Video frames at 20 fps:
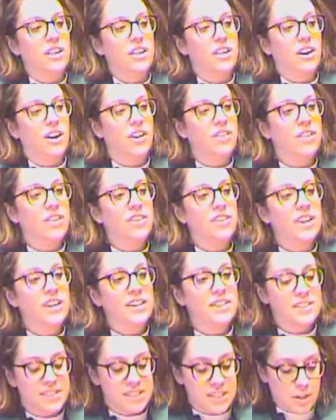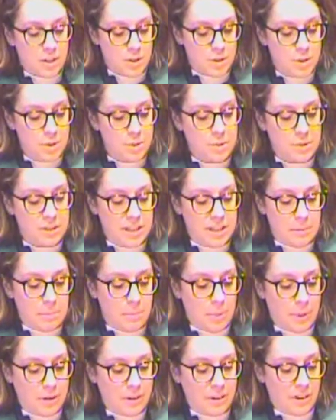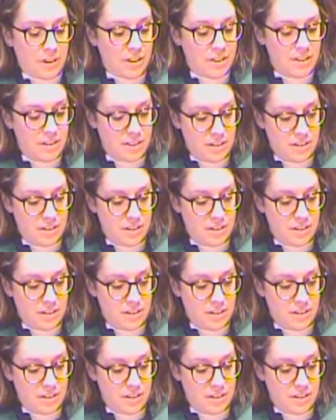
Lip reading: are the things that are truly important.